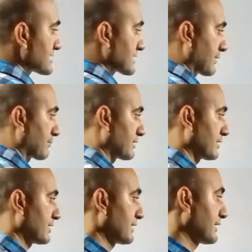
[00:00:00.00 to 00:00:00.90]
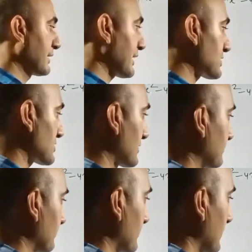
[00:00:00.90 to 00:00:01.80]
is same. Next,
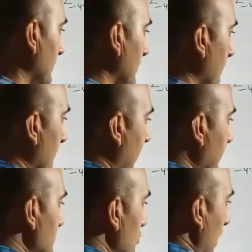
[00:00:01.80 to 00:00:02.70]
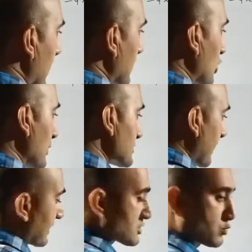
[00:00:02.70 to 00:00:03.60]
minus 1 cube is
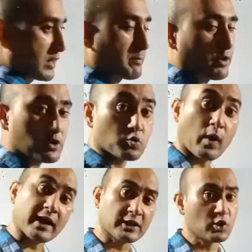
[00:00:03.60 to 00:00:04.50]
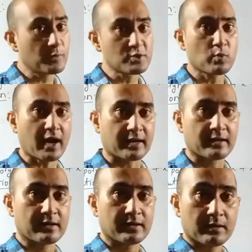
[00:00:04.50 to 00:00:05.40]
minus 1 because 1 cube is 1
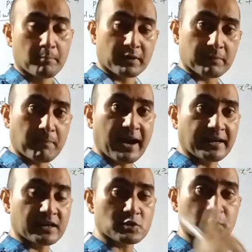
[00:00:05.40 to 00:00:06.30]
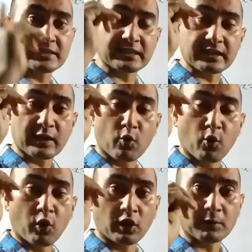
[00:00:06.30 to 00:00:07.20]
but minus with
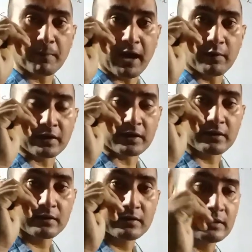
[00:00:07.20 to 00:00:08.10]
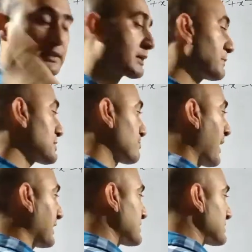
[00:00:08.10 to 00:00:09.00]
odd power. That means
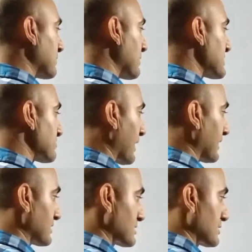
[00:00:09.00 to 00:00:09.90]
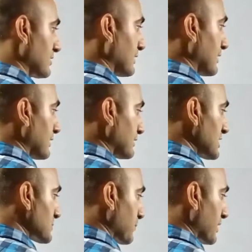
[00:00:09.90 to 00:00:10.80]
minus remains minus.
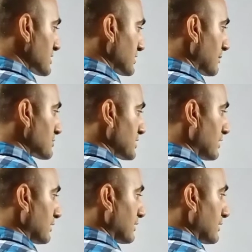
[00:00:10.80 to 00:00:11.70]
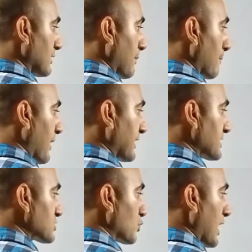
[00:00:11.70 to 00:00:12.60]
This plus comes here.
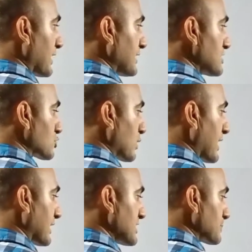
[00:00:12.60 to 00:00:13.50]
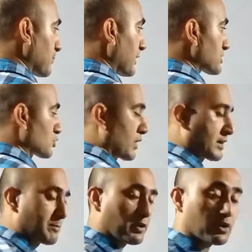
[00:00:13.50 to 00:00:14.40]
Minus 1 square is plus
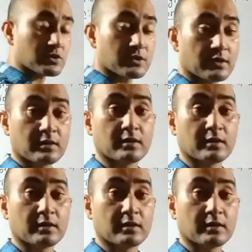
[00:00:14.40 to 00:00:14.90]
1 because